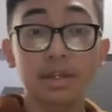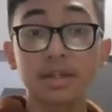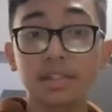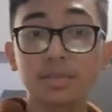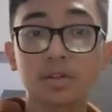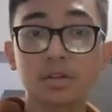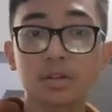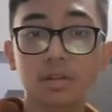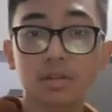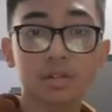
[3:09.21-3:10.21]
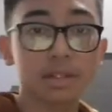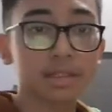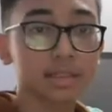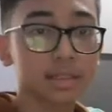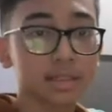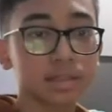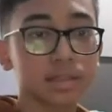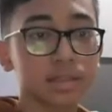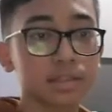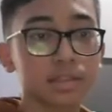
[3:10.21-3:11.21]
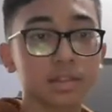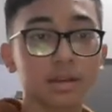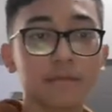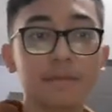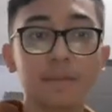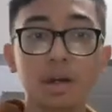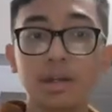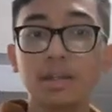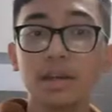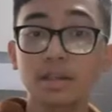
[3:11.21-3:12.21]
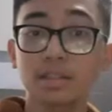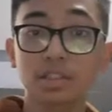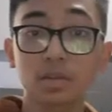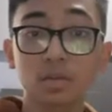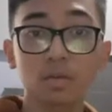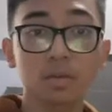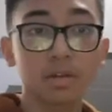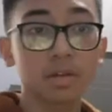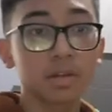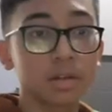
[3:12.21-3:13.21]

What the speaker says: In his book called Sustenance of Body and Soul,